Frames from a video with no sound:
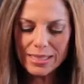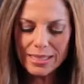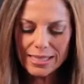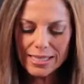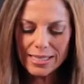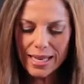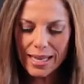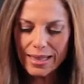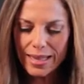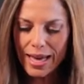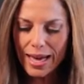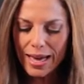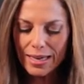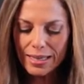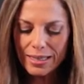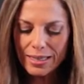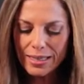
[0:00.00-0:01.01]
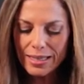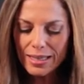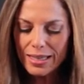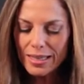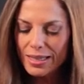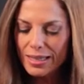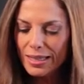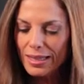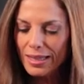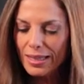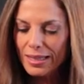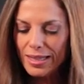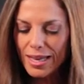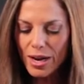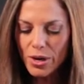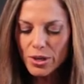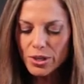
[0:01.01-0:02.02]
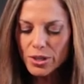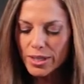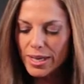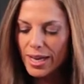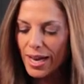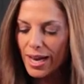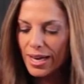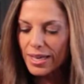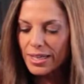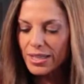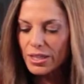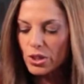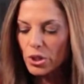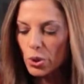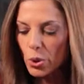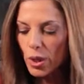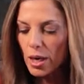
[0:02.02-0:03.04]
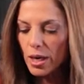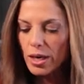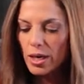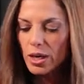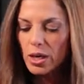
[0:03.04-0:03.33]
could say that. Now you're going to add in your